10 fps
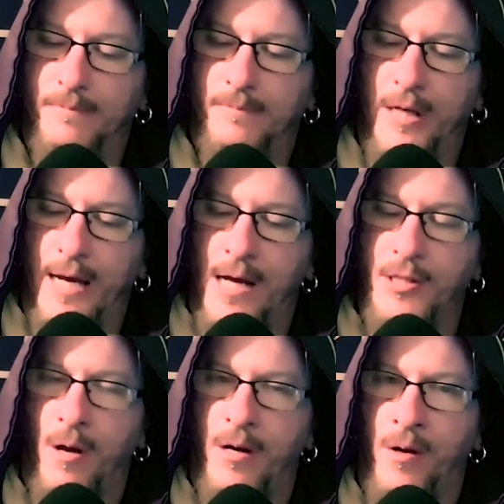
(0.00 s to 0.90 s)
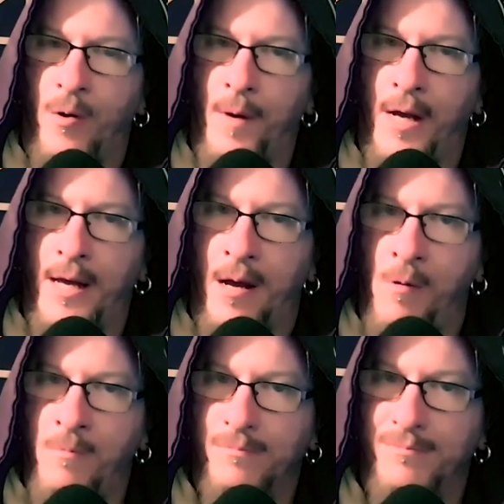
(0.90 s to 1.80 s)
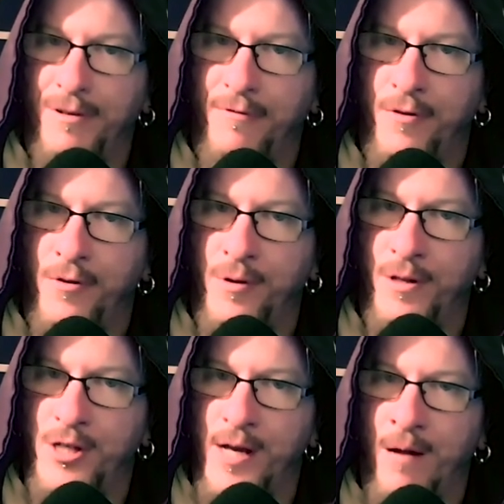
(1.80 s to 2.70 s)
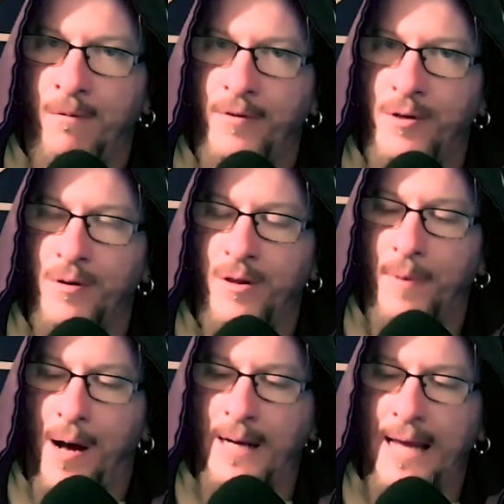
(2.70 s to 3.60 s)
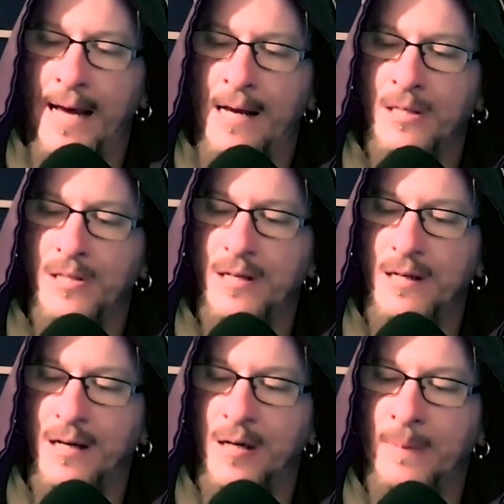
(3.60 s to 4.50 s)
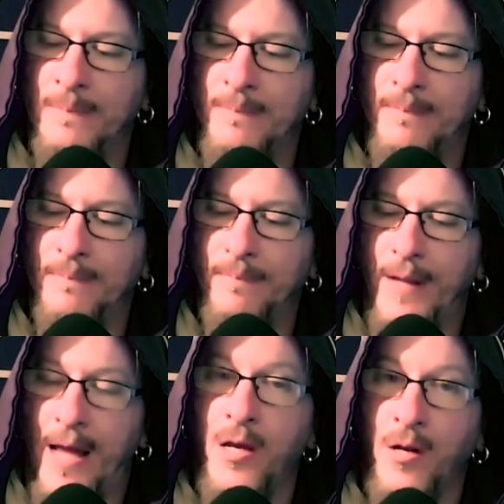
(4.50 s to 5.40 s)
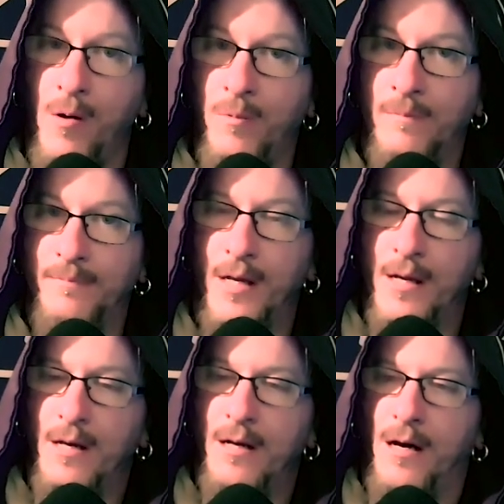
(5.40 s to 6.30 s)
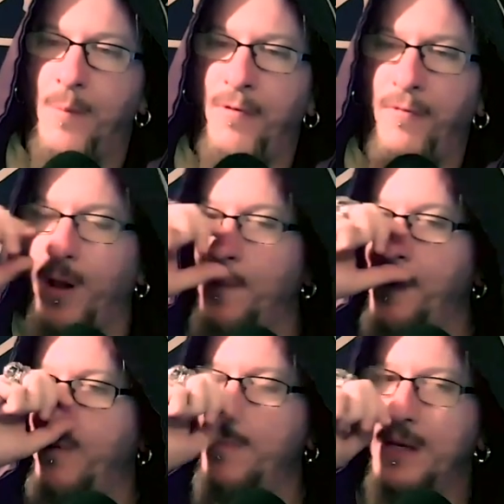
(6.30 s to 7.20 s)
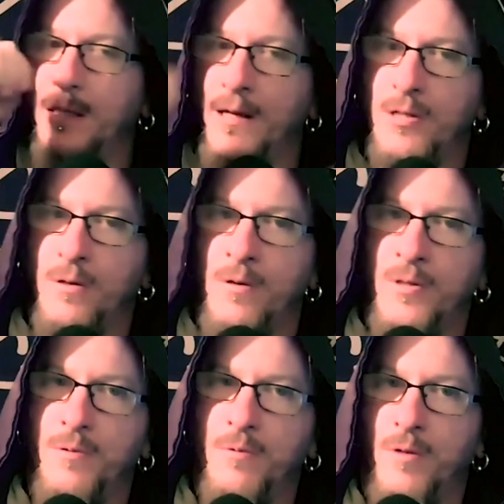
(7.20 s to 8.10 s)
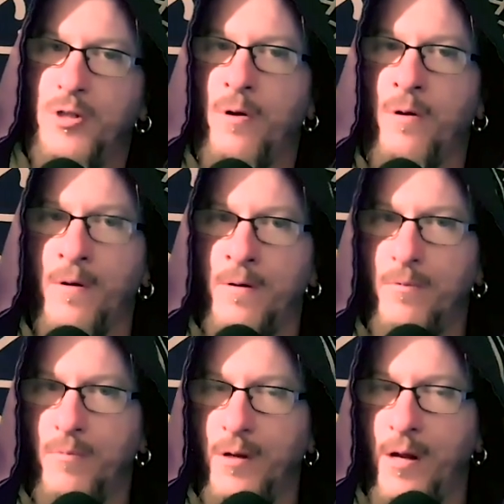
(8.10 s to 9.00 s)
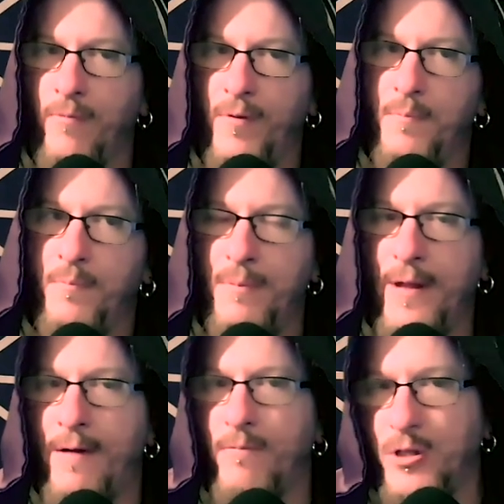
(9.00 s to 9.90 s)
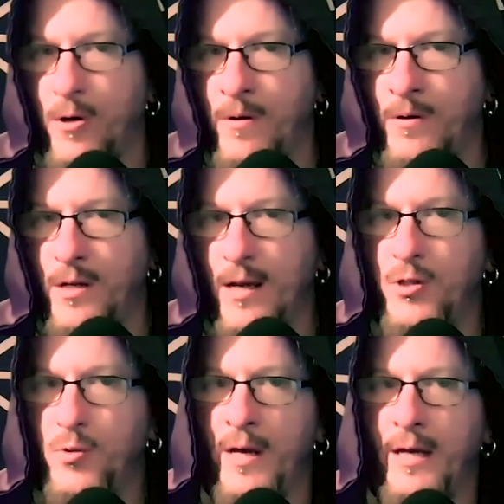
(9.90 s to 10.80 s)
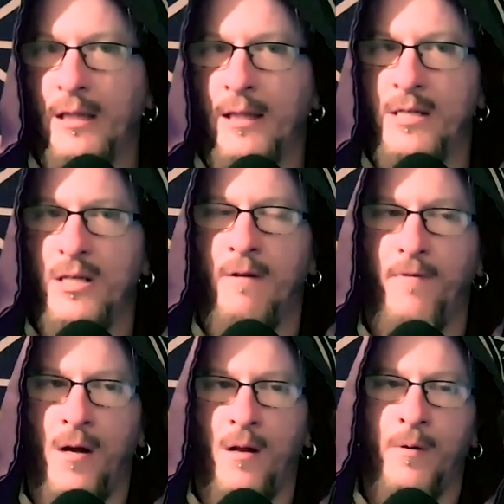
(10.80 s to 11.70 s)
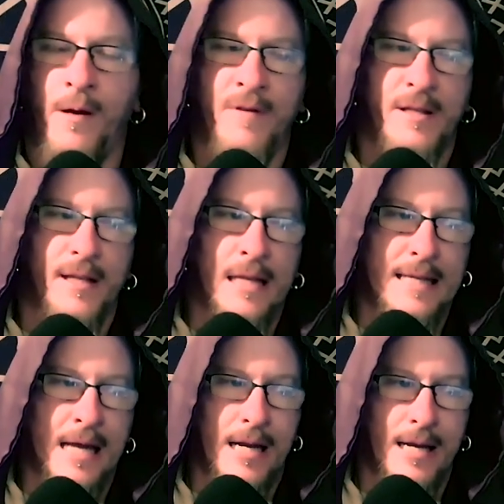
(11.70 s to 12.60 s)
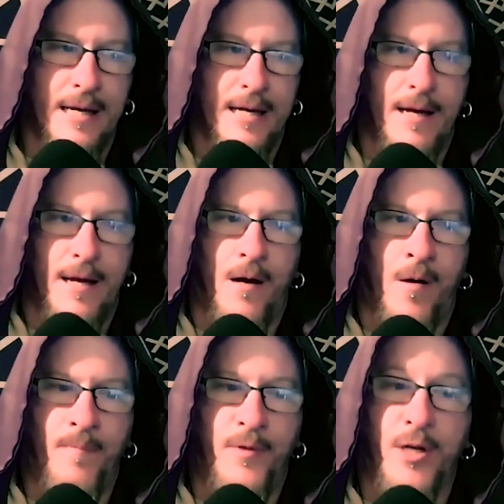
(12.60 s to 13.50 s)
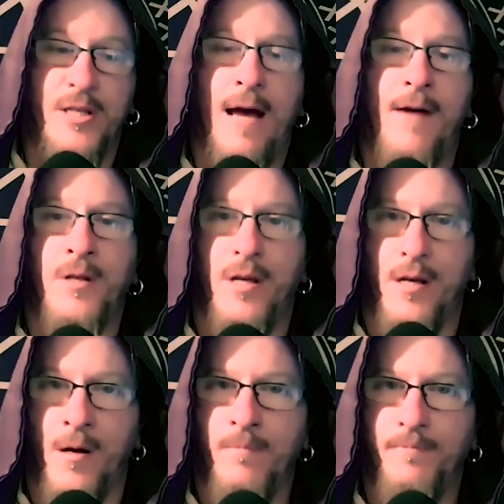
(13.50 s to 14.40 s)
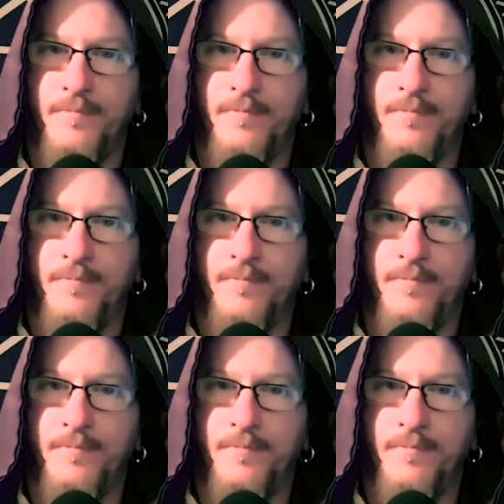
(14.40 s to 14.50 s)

you guys ought to know by now. If you're new to the channel, if you're new to the podcast, um, now you know. Um, but for all of my repeat listeners, returner, you know, people that return each week and listen and follow and everything like that, um, just having you here,